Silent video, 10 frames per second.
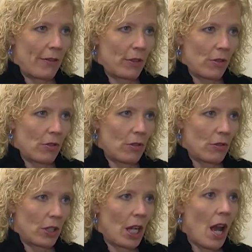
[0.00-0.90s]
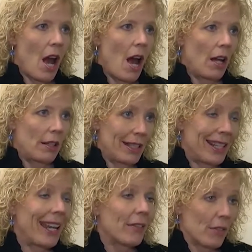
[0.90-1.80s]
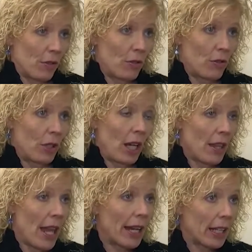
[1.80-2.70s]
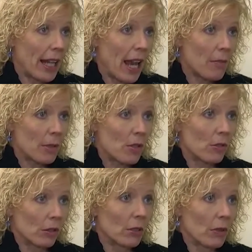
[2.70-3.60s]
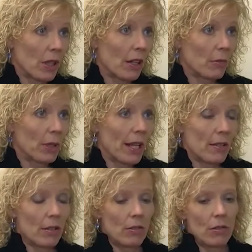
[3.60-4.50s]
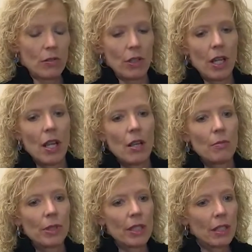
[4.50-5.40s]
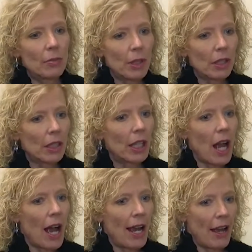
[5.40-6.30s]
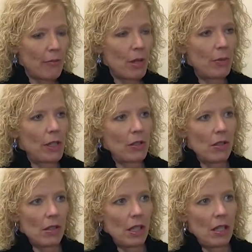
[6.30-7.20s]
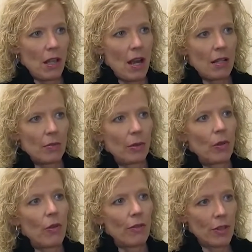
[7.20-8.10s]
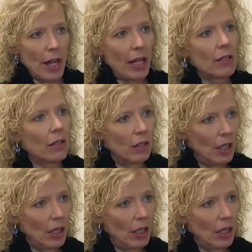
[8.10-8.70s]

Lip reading: after surgery, the day of surgery, and that can happen certainly with oncoplastic surgery. But typically, I have my patients stay in the hospital overnight.